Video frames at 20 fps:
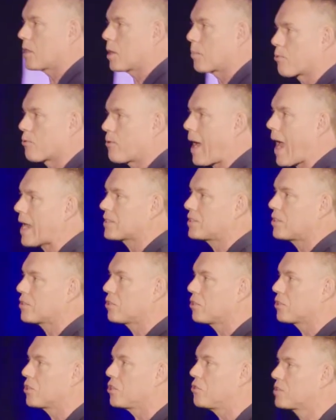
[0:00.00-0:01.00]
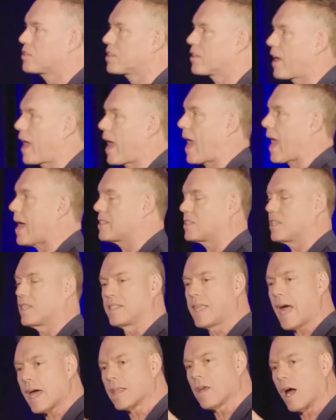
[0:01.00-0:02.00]
the practical use of the hands.
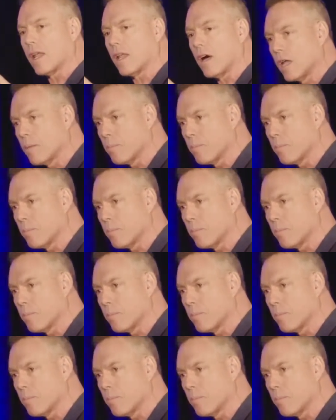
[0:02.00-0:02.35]
Is that not